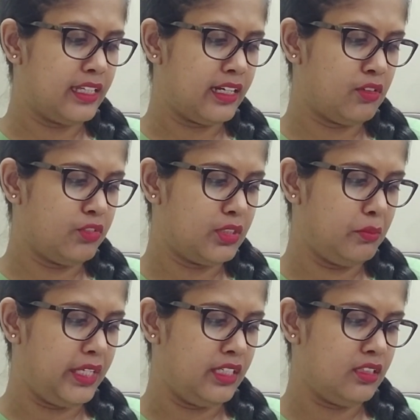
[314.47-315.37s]
that with
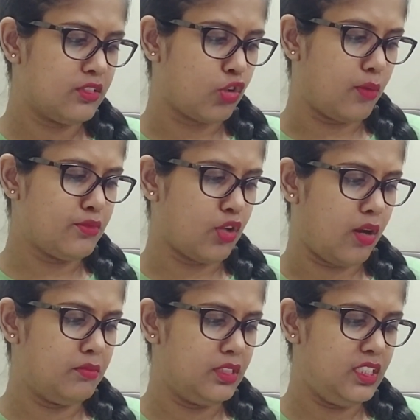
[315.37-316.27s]
me. Sob, sob.